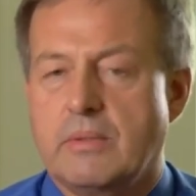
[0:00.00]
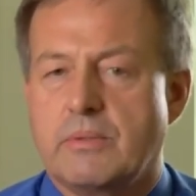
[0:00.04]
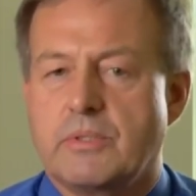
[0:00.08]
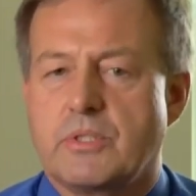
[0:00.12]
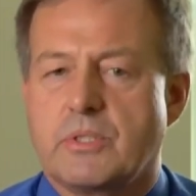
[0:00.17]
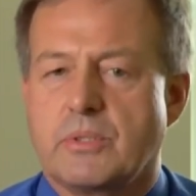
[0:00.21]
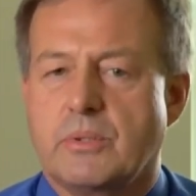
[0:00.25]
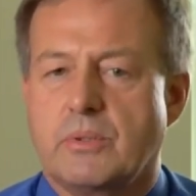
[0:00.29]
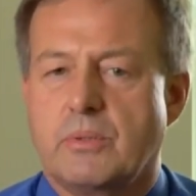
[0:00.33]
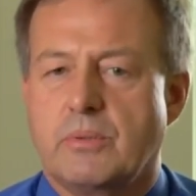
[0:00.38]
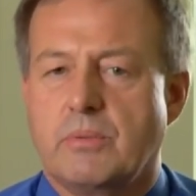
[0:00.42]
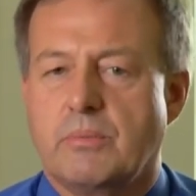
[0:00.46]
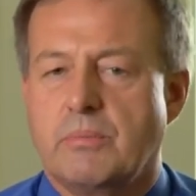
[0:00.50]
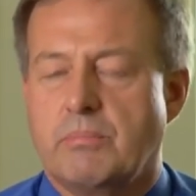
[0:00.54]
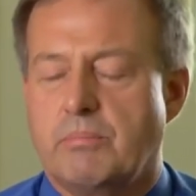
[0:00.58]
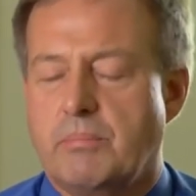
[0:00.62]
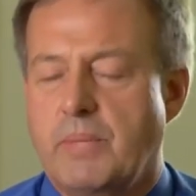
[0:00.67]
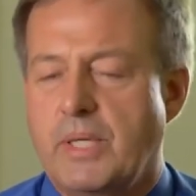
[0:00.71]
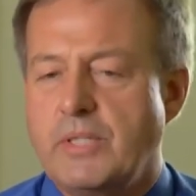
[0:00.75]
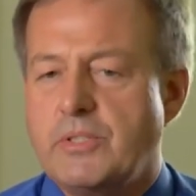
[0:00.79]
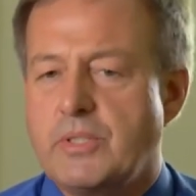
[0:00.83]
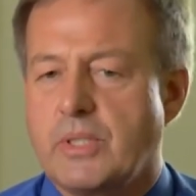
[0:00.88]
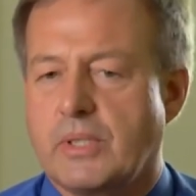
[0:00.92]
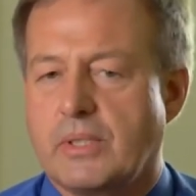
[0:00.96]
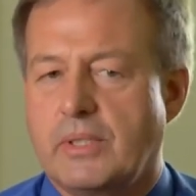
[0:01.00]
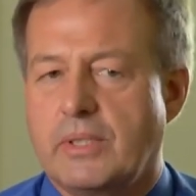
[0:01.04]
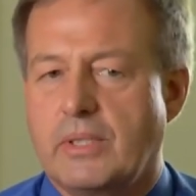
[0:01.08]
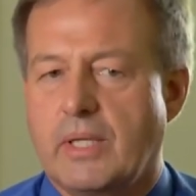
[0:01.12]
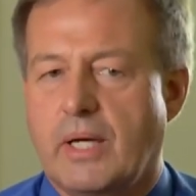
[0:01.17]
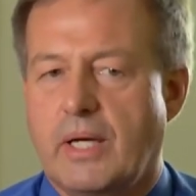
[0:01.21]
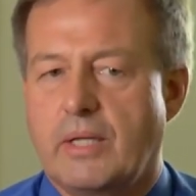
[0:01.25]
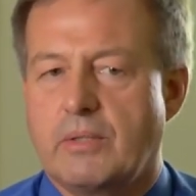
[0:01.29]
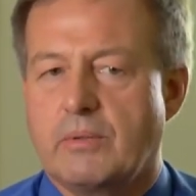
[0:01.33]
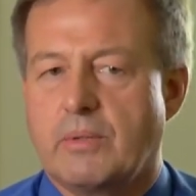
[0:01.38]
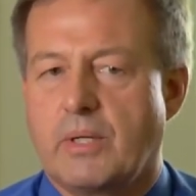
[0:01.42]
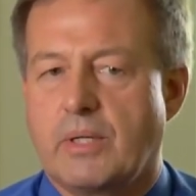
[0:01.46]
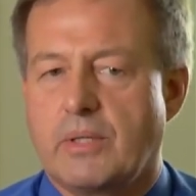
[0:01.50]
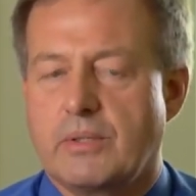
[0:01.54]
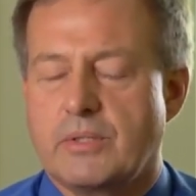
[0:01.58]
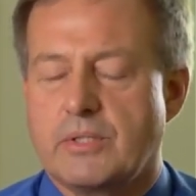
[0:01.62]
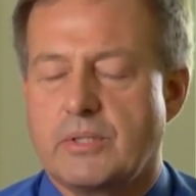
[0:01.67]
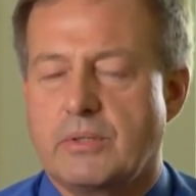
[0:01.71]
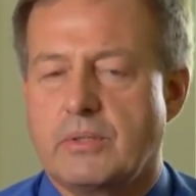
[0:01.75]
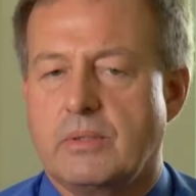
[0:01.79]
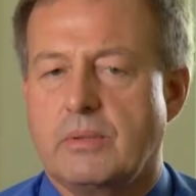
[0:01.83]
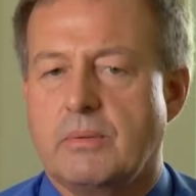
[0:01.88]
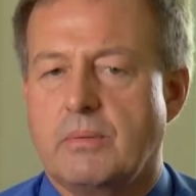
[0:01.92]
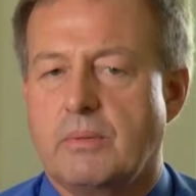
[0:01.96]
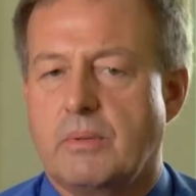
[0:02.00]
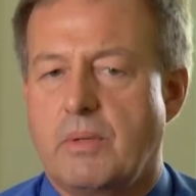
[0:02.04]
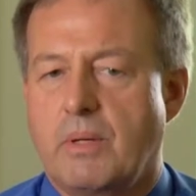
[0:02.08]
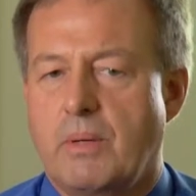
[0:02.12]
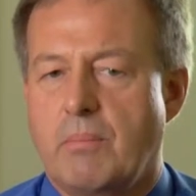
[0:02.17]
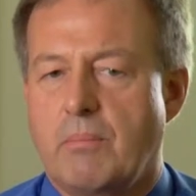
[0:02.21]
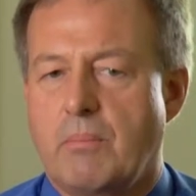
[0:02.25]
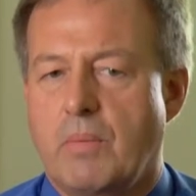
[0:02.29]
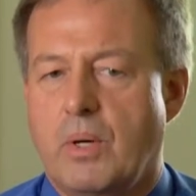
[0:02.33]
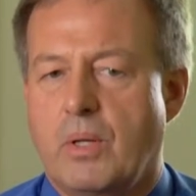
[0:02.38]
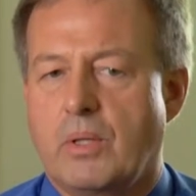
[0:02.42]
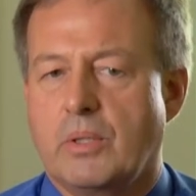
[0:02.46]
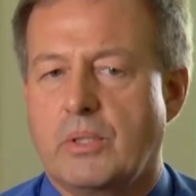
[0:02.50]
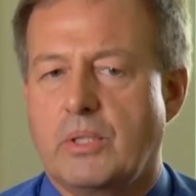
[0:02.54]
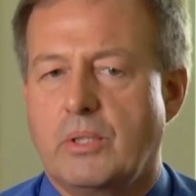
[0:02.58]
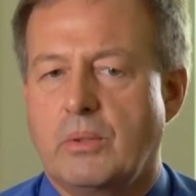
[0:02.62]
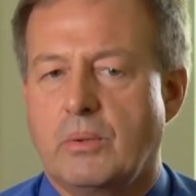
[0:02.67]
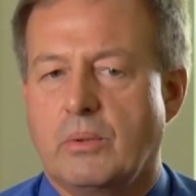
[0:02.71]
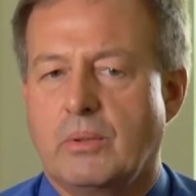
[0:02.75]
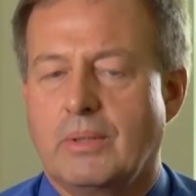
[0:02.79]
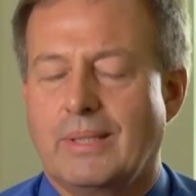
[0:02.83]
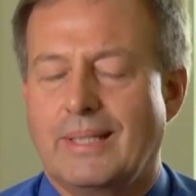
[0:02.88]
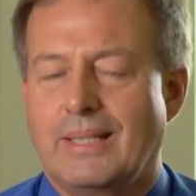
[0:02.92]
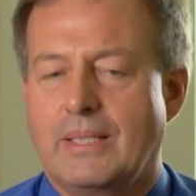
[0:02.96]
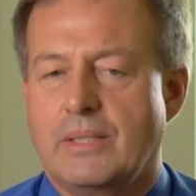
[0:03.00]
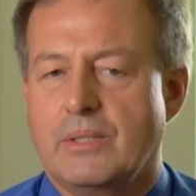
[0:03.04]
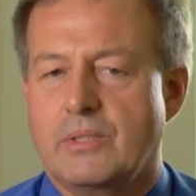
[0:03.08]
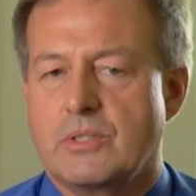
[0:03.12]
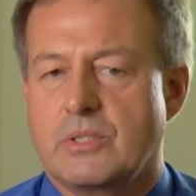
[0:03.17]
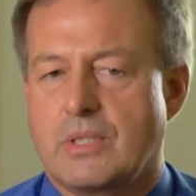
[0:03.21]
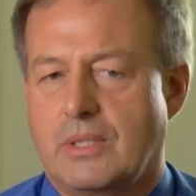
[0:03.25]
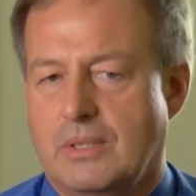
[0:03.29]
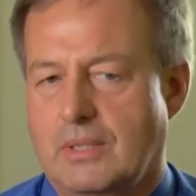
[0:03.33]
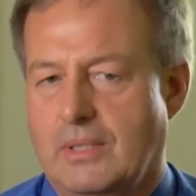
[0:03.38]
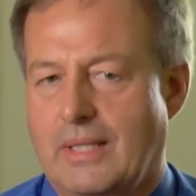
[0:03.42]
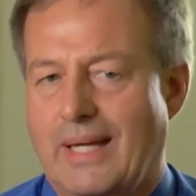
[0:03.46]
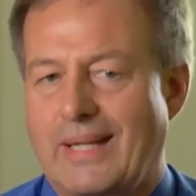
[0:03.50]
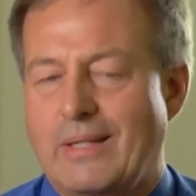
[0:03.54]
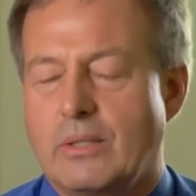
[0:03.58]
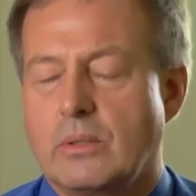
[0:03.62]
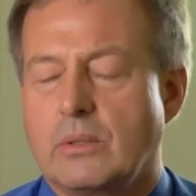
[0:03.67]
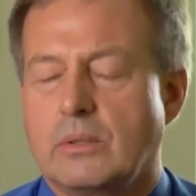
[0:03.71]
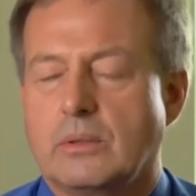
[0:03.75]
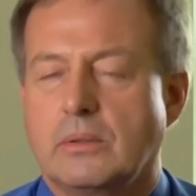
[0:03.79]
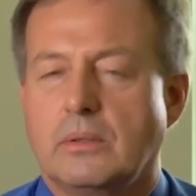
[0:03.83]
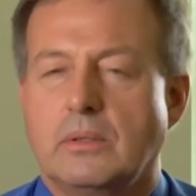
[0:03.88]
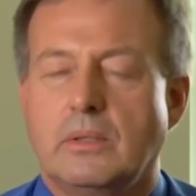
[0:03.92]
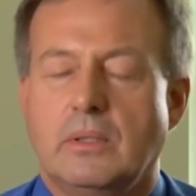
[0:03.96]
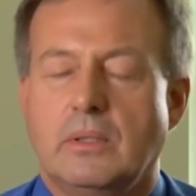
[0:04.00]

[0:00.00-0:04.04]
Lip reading: So basically the hydroxyl molecule is lighter,